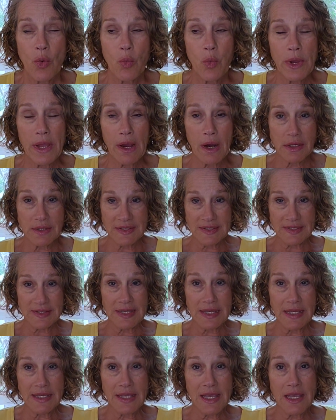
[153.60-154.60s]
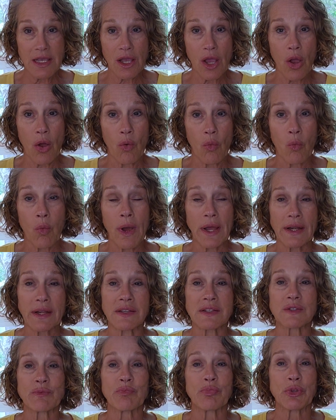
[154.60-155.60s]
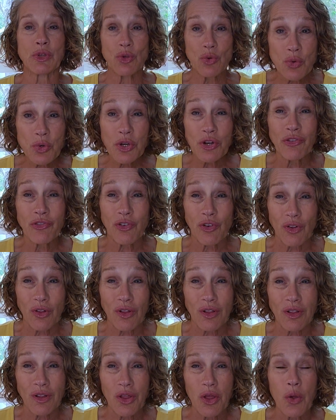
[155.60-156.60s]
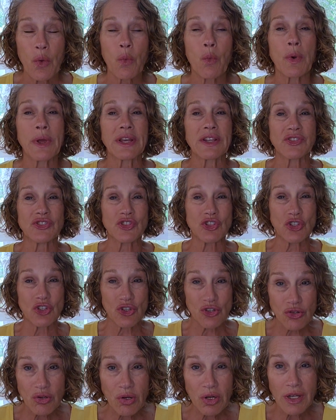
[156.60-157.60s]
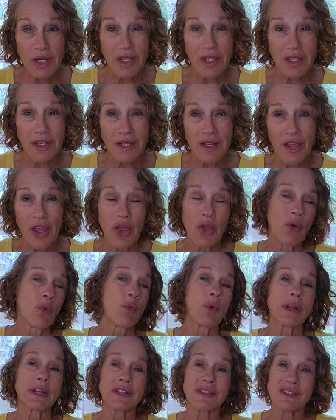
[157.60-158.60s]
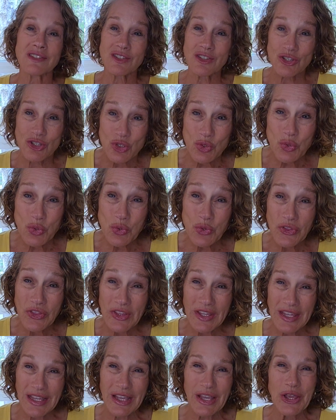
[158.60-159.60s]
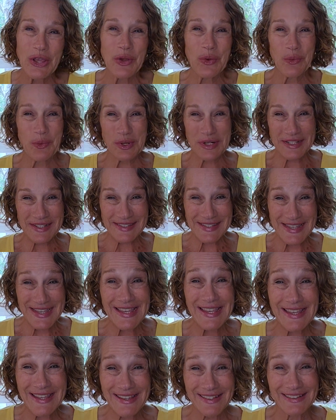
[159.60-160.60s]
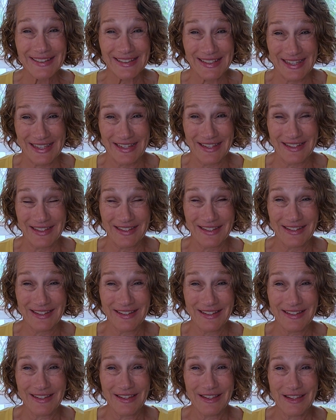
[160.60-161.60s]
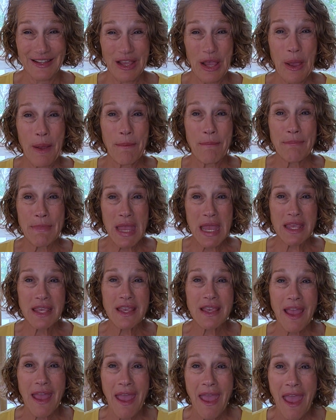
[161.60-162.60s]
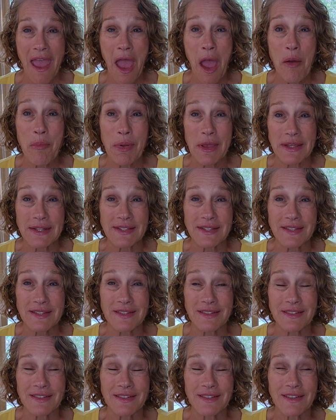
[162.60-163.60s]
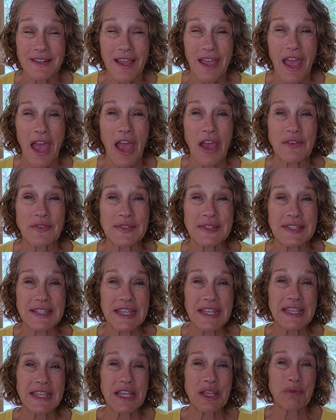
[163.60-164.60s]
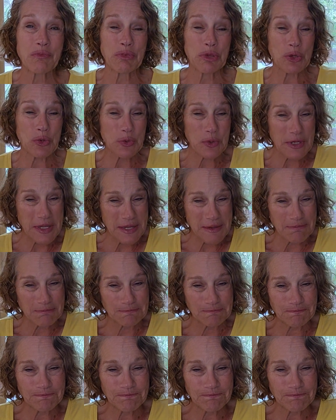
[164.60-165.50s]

we are seeking what is beautiful, what is good, what is soothing, what is healing, making a habit of seeking beauty.